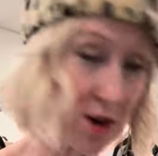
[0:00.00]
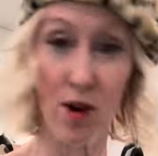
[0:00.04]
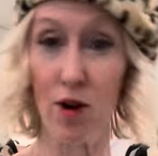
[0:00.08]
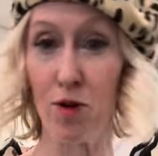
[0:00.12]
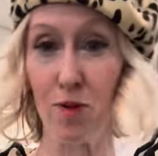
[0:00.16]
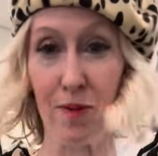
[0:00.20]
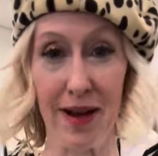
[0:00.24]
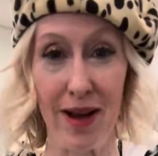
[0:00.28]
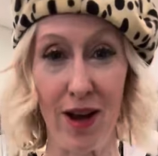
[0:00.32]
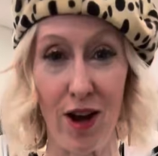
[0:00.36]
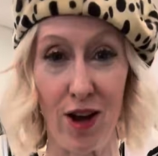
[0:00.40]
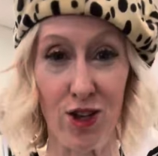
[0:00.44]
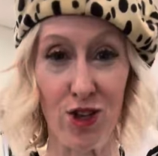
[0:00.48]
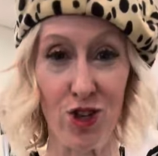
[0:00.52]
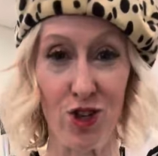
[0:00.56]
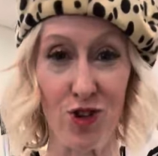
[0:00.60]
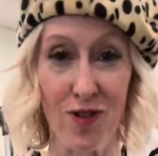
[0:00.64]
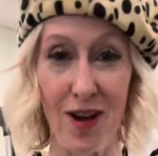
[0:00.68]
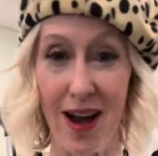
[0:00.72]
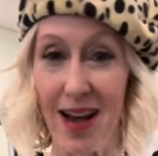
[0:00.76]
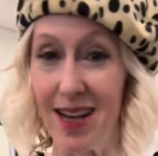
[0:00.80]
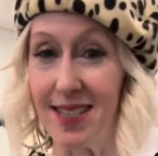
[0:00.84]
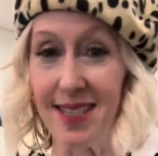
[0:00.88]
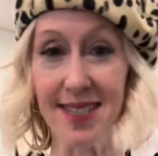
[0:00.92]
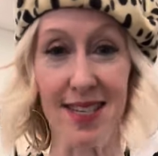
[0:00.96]
Oh my gosh, you
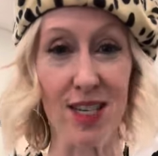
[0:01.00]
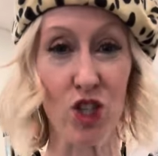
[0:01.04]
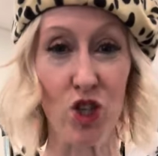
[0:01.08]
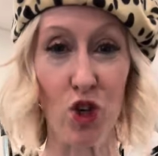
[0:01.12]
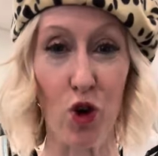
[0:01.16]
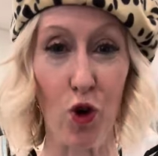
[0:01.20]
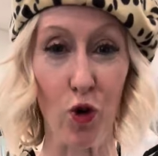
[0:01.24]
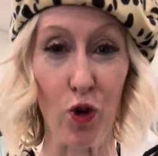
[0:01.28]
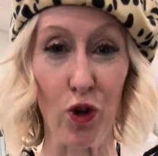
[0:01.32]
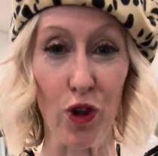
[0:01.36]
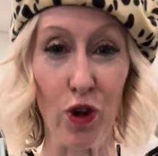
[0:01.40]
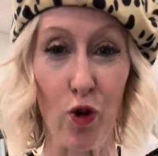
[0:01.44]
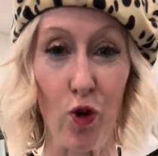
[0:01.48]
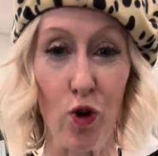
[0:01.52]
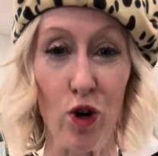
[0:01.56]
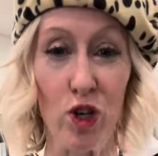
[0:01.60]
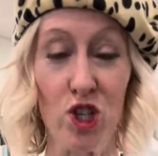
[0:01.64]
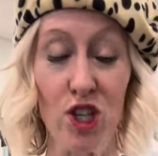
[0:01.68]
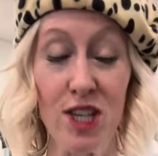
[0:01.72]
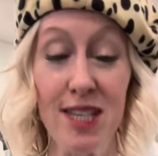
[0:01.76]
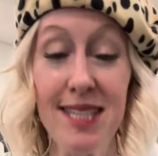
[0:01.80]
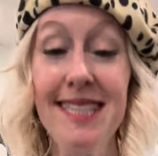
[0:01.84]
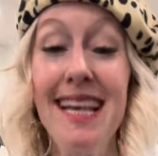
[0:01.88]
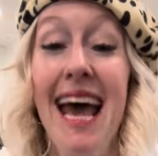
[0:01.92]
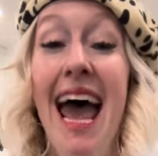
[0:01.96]
guys, totally
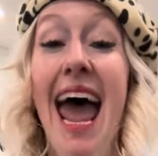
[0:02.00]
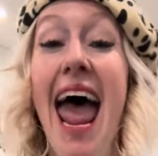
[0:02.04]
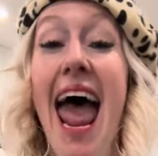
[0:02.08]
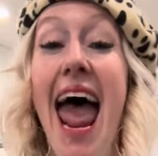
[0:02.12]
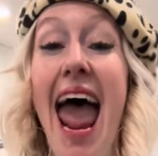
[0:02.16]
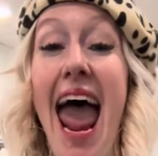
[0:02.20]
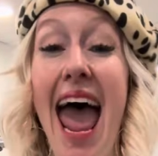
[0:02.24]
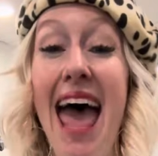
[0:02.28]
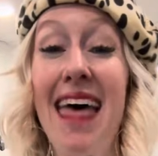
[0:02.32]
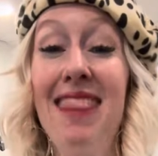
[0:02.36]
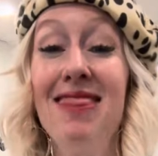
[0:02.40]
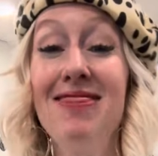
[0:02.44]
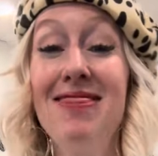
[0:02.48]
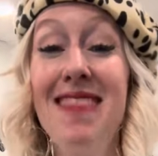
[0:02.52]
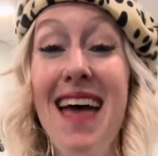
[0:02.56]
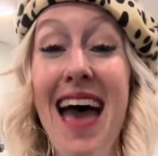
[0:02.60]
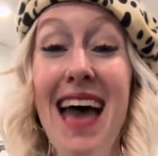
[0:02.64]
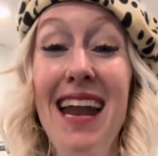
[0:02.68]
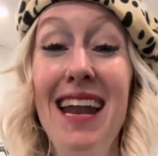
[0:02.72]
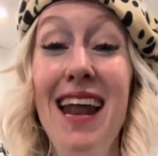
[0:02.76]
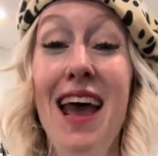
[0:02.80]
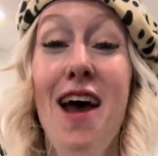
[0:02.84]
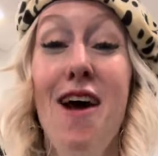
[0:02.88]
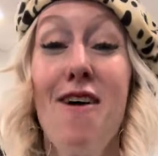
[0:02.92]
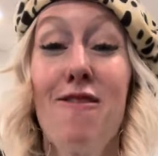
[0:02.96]
gorgeous. And
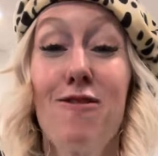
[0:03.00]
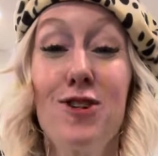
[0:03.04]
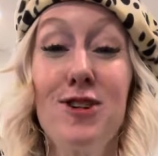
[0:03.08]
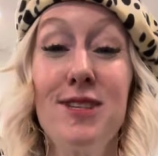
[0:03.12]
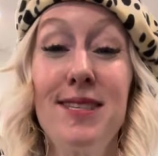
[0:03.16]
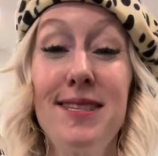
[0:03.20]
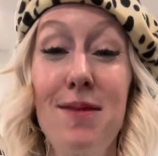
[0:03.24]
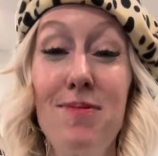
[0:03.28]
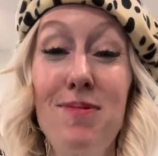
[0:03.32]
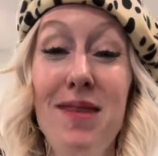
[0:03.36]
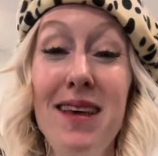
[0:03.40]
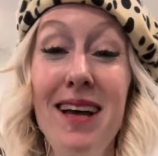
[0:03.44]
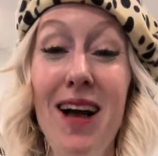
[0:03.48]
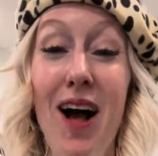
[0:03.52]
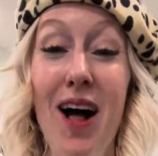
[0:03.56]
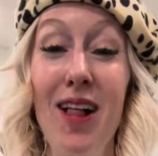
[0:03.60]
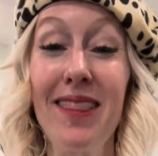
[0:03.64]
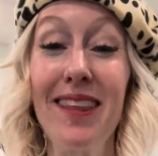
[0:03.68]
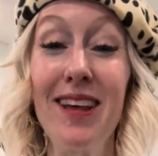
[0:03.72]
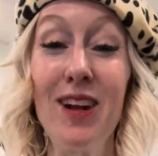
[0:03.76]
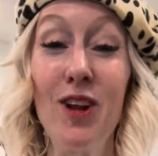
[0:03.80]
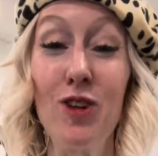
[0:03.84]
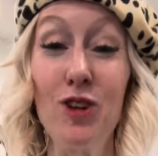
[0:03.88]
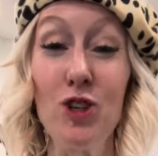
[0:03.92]
then for something a little